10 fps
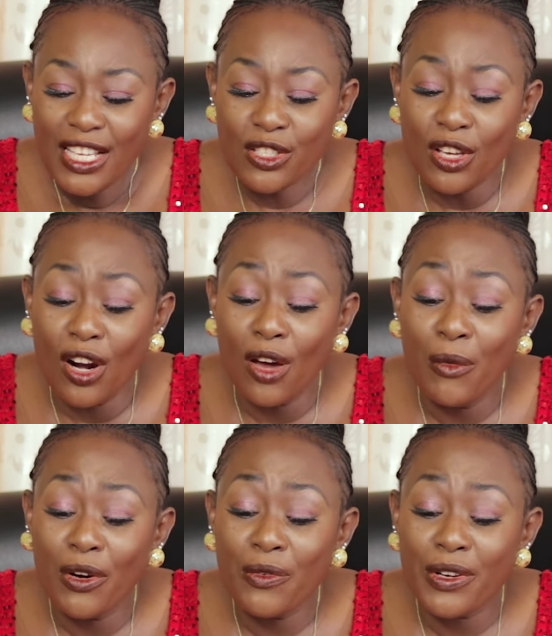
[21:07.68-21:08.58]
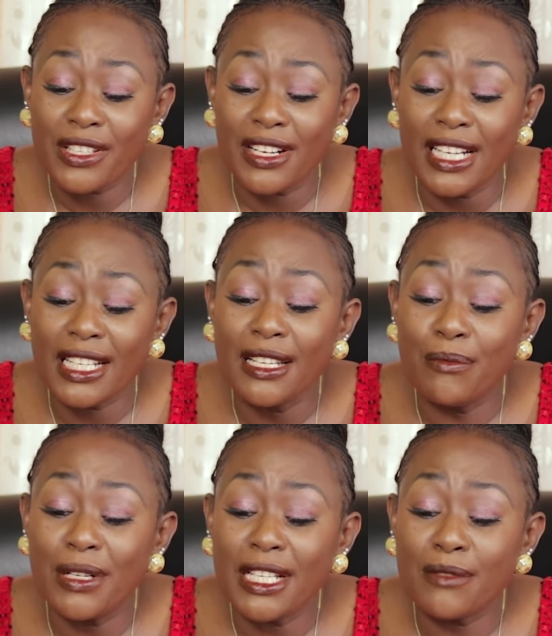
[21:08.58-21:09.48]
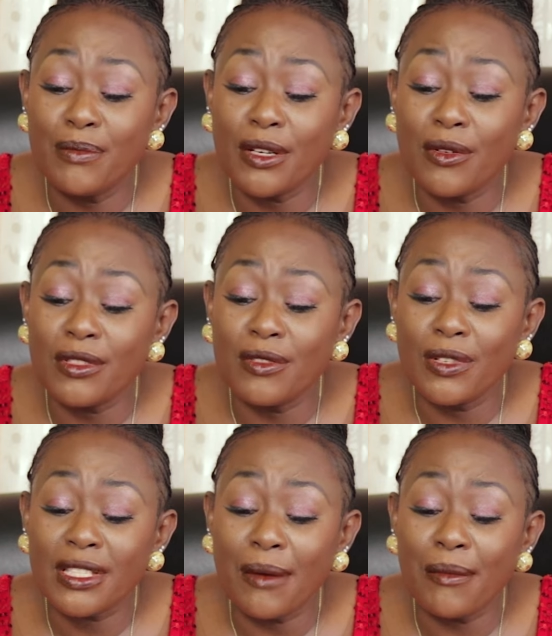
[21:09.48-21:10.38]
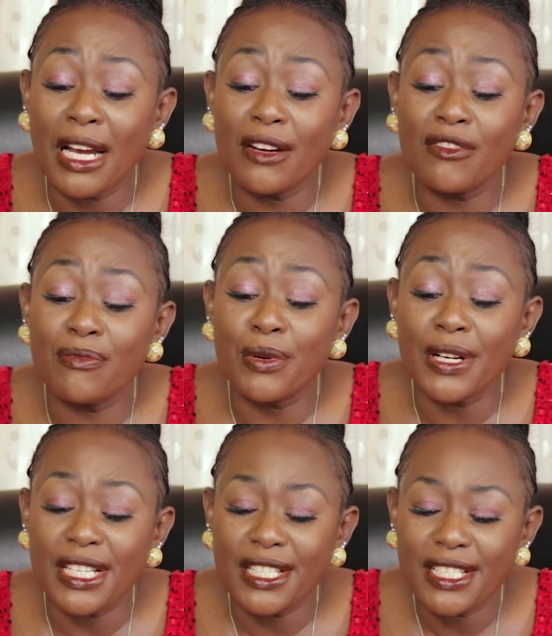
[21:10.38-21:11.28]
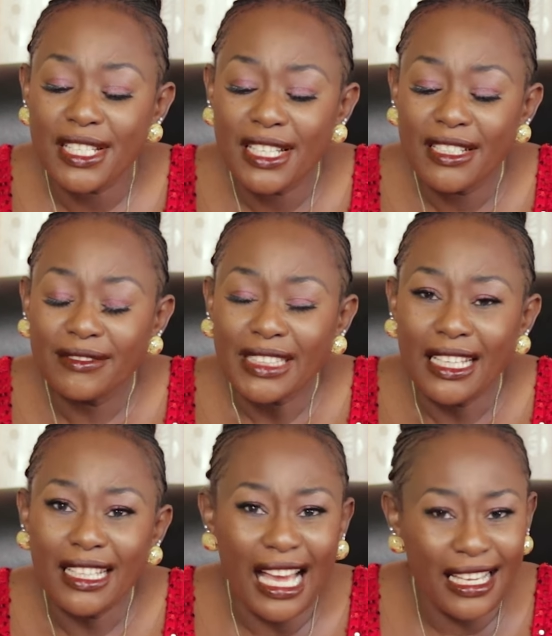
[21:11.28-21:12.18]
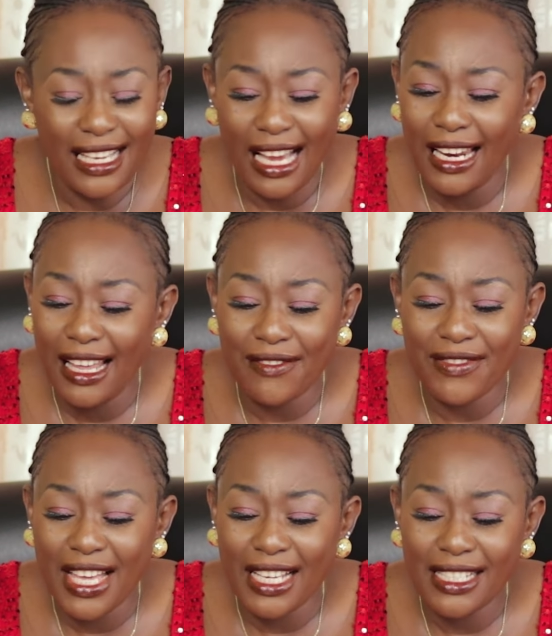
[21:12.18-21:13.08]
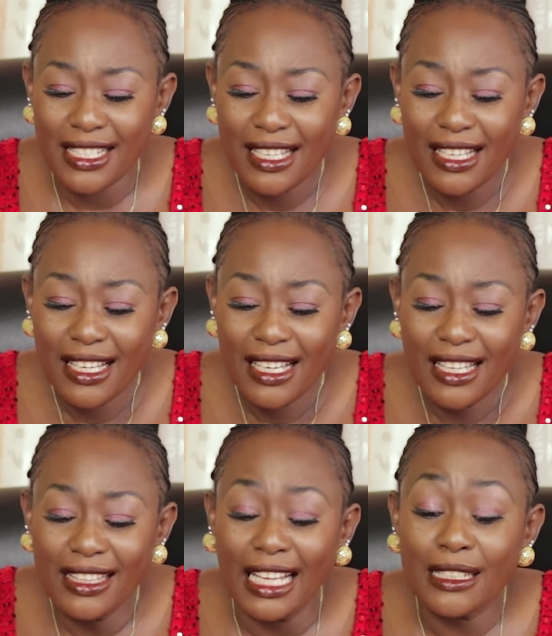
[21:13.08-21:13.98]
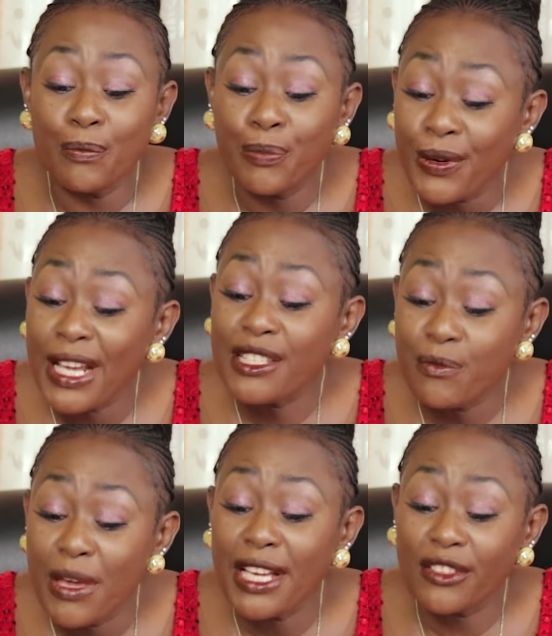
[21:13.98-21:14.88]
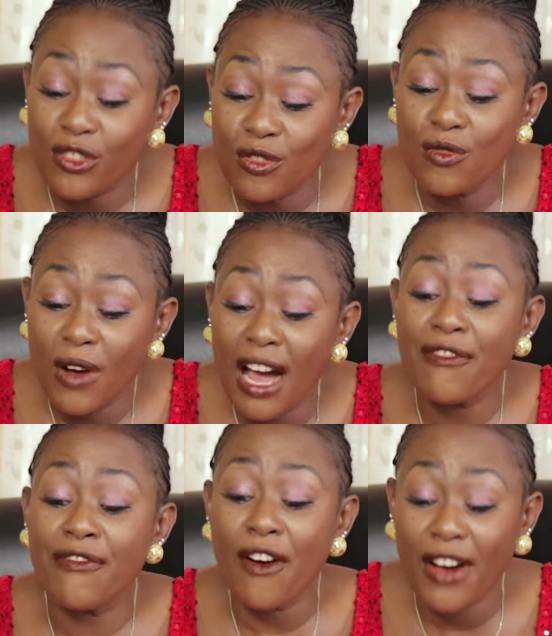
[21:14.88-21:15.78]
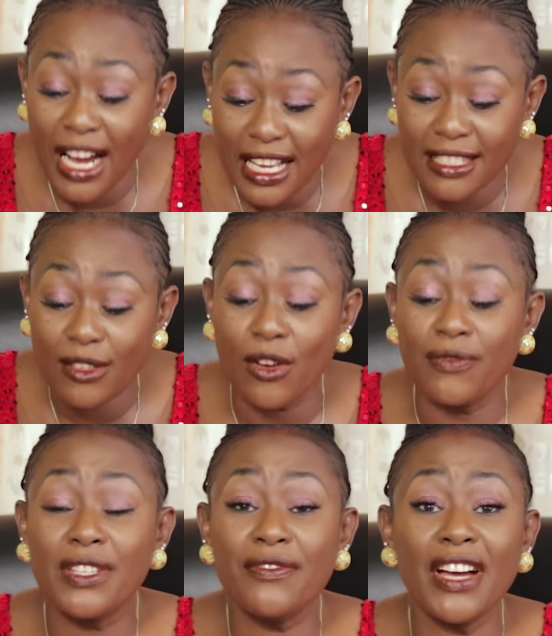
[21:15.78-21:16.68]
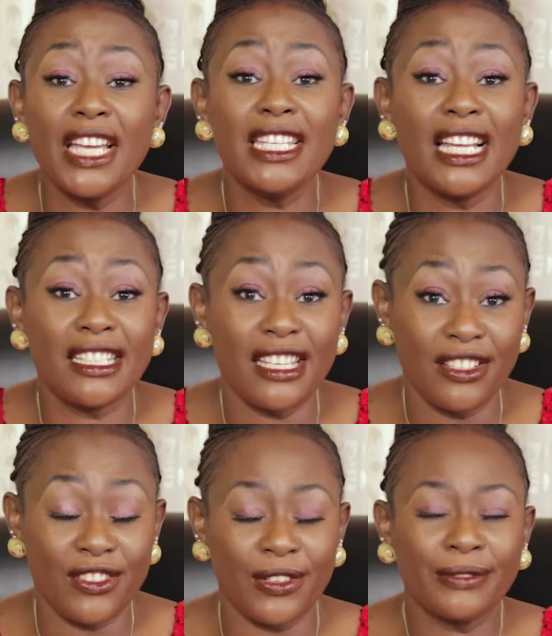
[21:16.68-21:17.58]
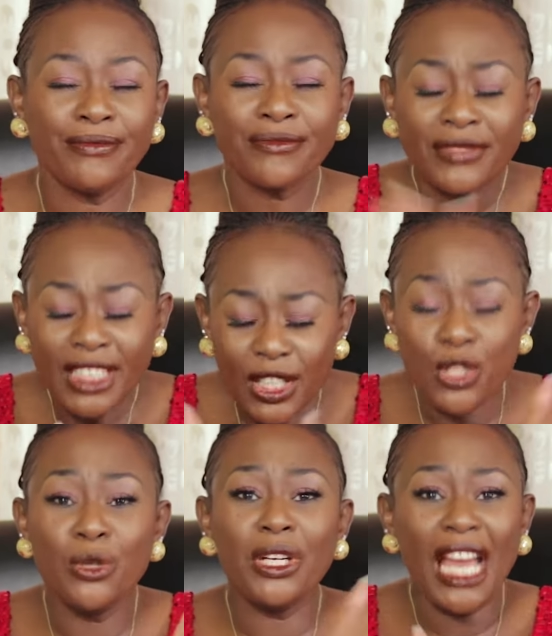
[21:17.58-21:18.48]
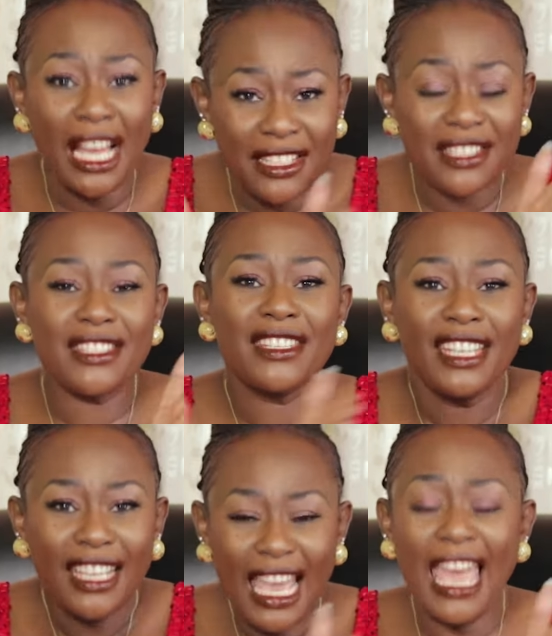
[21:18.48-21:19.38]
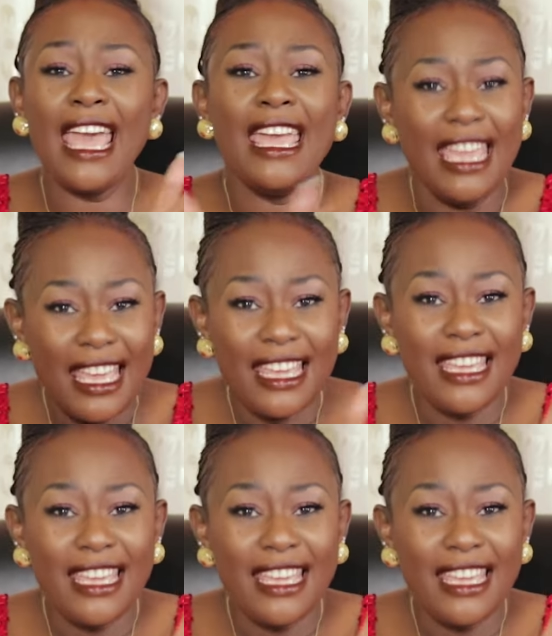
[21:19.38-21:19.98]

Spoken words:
Solomon was greatly blessed because he was a man of praise. Hey, I love that. That praise makes you a focus of divine attention. You dance. Hey,